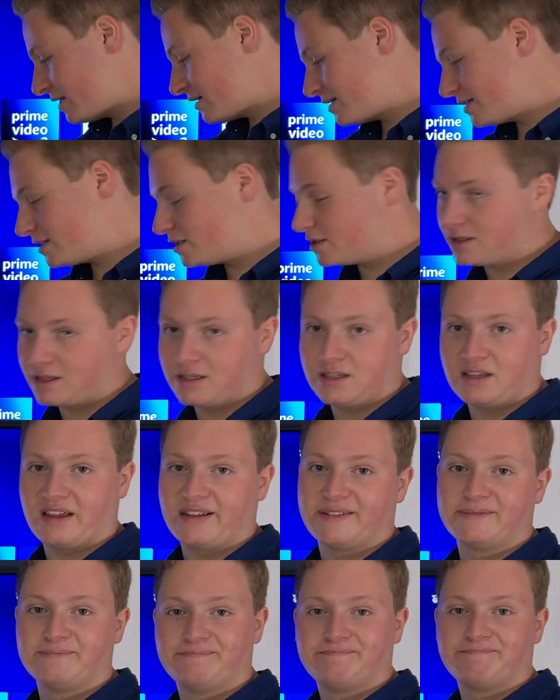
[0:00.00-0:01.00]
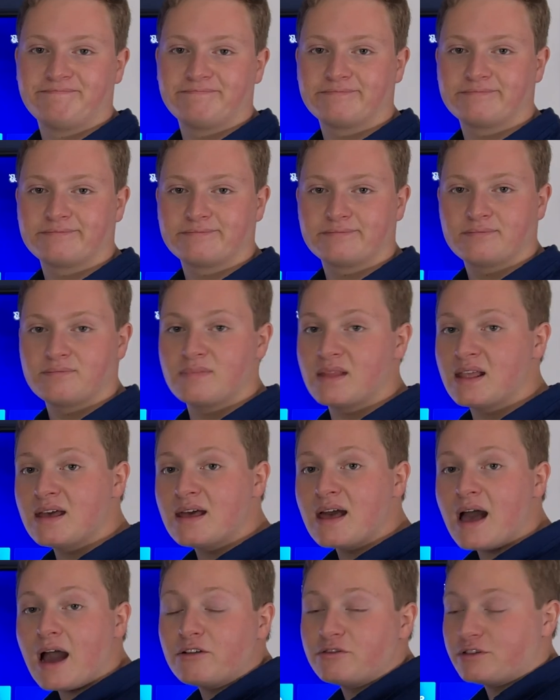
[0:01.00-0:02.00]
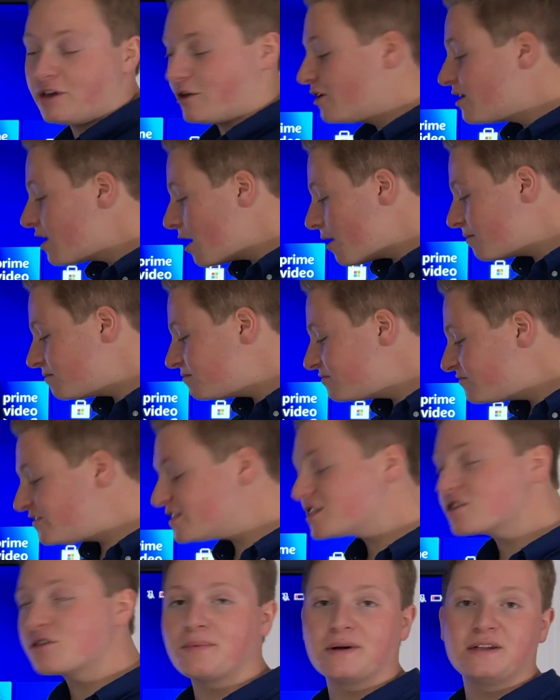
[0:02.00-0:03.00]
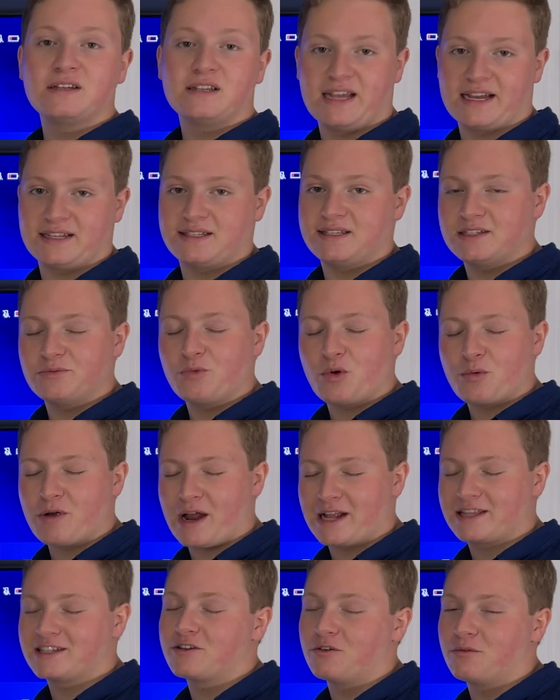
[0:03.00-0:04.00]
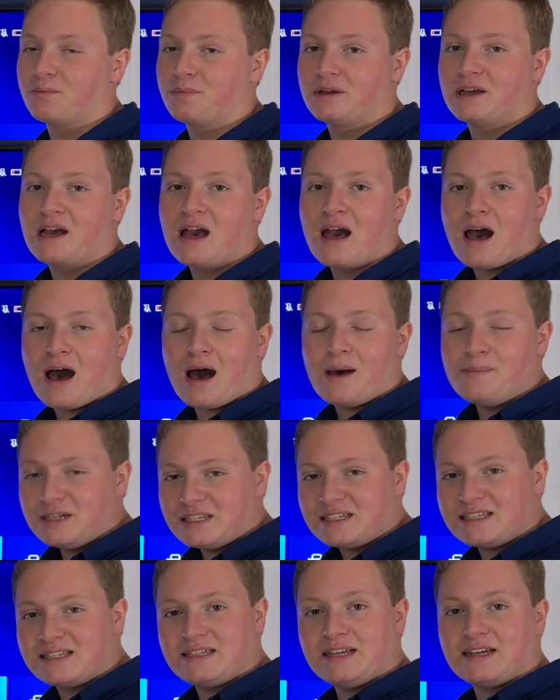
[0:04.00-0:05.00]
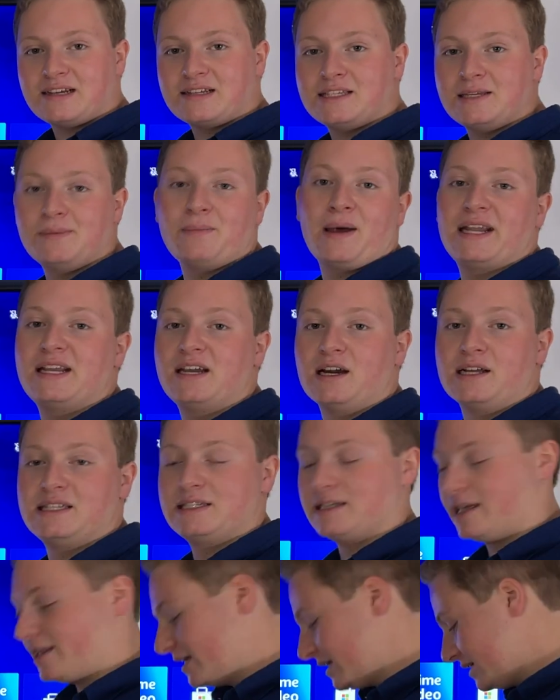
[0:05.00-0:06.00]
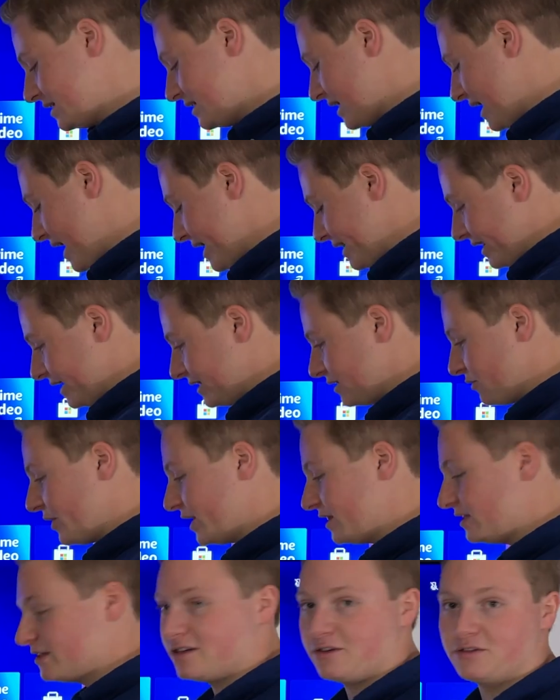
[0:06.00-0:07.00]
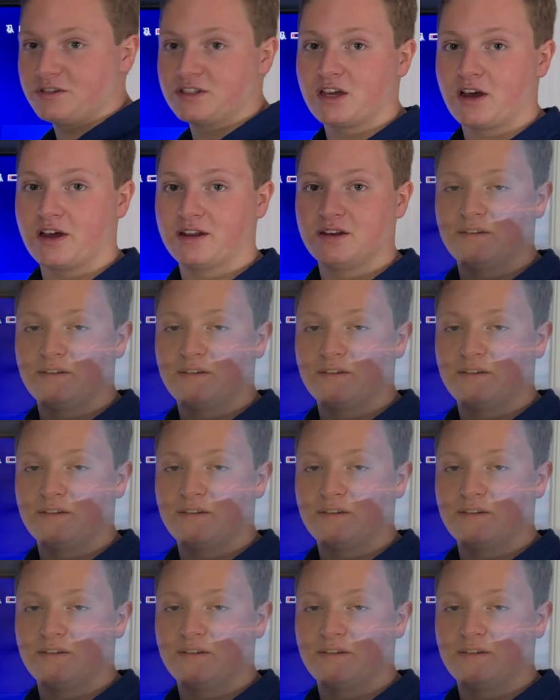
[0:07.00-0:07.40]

is just, I don't know, a physical button, yes, it's more practical, but I'm gonna stick to my guns on this. I like the way this turns on.